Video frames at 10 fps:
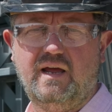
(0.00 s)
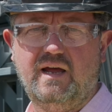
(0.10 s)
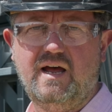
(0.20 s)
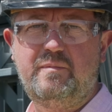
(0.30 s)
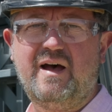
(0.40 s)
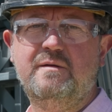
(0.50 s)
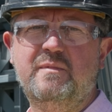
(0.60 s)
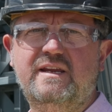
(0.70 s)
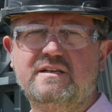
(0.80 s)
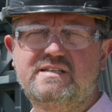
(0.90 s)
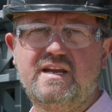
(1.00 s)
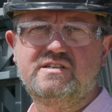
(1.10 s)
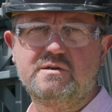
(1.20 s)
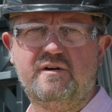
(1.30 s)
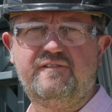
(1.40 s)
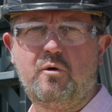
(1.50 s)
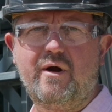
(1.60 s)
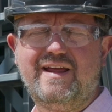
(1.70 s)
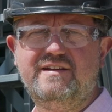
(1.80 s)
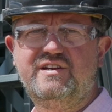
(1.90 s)
Behind me you'll see some of
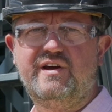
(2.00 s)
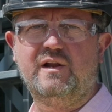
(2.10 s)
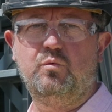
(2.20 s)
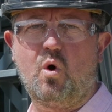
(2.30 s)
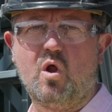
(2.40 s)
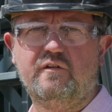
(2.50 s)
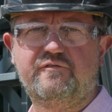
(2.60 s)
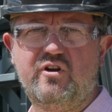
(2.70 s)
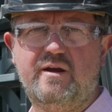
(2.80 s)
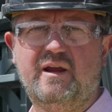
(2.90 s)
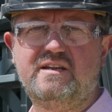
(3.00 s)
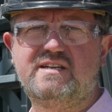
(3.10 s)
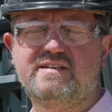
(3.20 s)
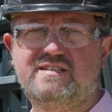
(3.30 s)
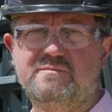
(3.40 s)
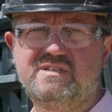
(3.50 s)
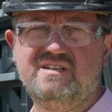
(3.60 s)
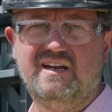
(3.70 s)
our internal wall framing systems.